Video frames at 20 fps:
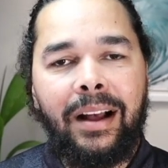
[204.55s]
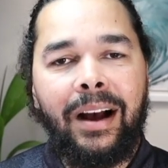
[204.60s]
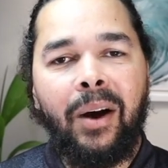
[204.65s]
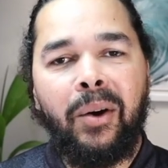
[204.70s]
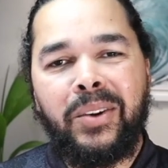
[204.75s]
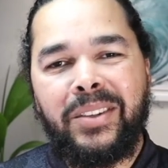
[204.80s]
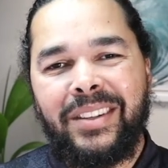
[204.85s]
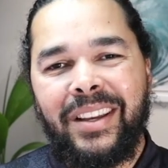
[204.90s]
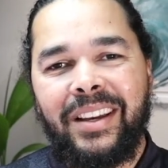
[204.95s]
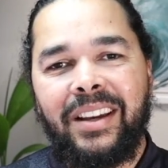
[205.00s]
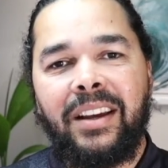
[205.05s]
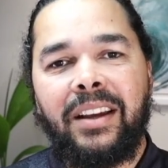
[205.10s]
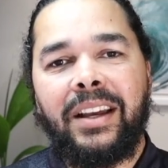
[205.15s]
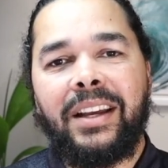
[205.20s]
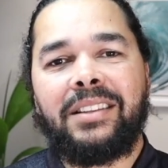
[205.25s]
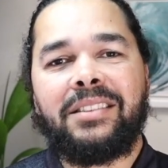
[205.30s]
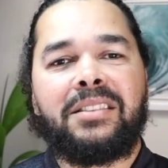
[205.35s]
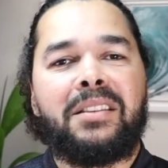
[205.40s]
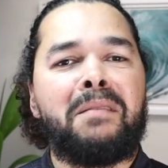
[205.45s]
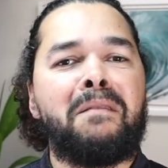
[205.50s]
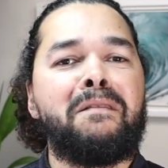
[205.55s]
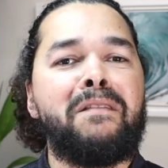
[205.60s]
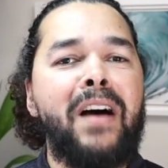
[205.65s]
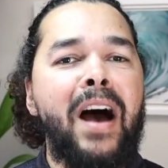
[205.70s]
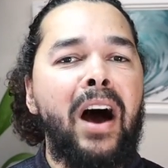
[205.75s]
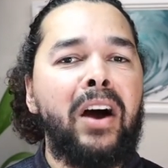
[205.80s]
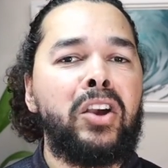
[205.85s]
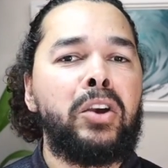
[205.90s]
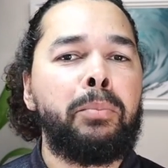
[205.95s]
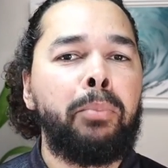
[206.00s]
I always say it's the
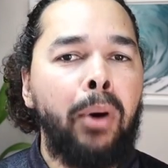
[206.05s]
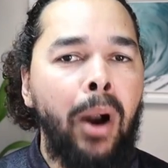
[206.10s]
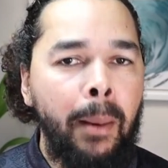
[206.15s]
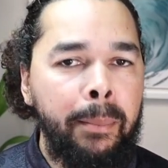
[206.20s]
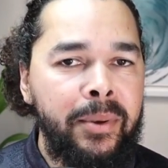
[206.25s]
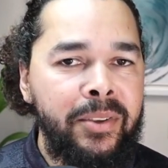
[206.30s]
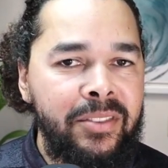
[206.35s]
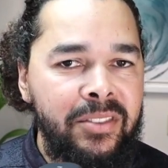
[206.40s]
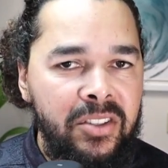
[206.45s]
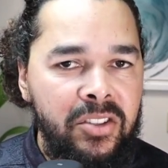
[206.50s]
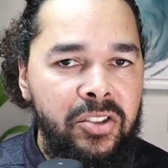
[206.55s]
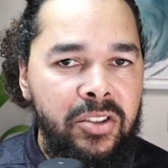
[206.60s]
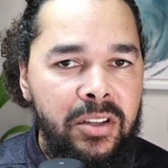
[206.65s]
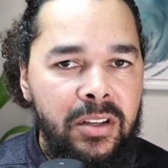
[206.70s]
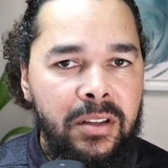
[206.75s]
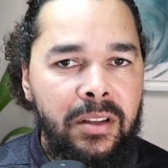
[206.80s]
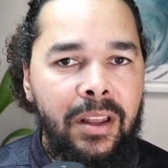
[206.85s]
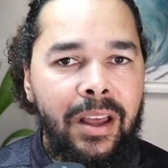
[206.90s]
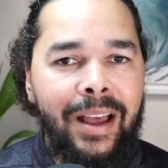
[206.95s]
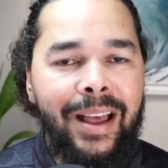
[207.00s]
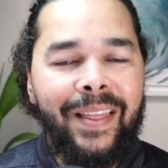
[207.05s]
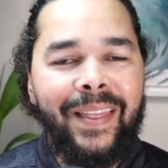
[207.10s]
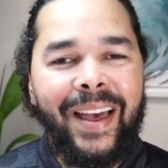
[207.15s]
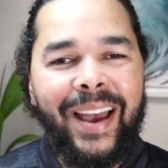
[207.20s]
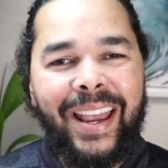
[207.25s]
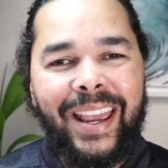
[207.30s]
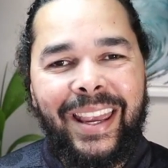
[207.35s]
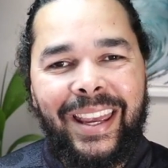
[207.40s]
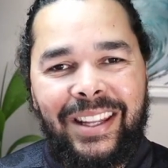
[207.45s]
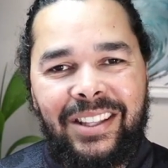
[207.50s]
value proposition
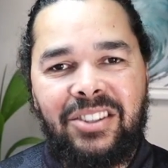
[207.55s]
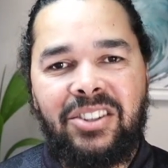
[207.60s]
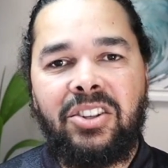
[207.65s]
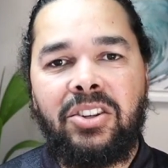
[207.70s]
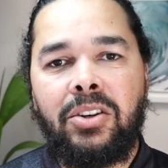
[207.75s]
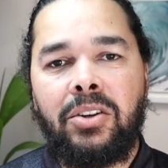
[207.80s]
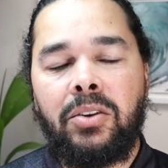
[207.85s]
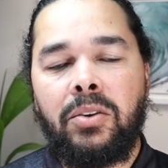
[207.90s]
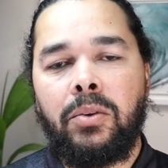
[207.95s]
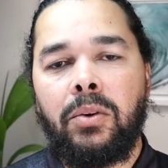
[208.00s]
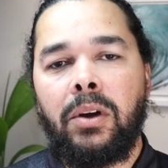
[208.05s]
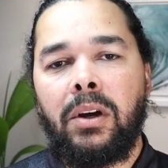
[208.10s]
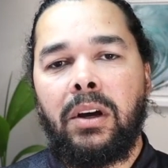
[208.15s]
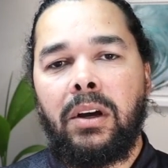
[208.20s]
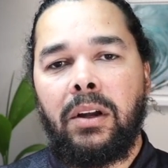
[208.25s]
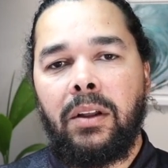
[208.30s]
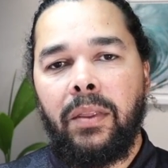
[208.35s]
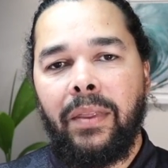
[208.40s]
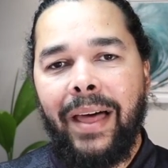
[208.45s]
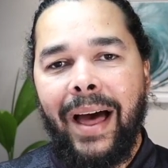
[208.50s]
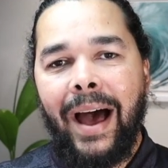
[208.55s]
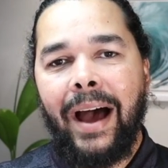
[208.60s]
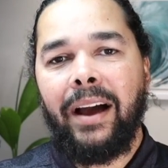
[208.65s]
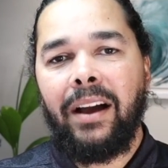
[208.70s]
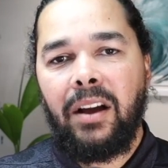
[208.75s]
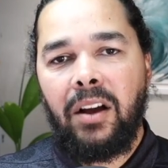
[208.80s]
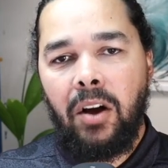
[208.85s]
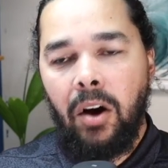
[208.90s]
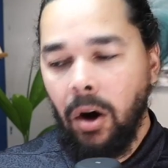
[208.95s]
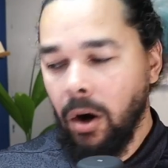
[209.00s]
that gets you that
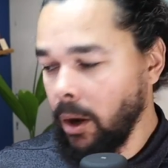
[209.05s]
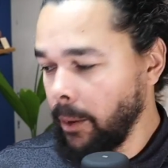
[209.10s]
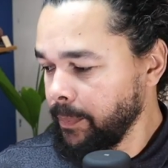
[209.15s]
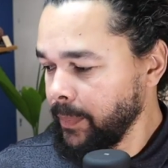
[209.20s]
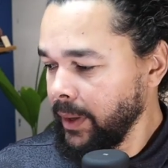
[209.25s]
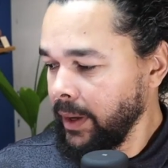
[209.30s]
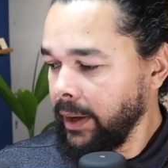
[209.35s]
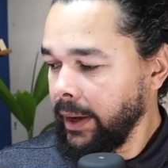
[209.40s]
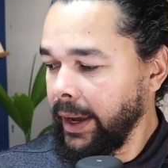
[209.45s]
call.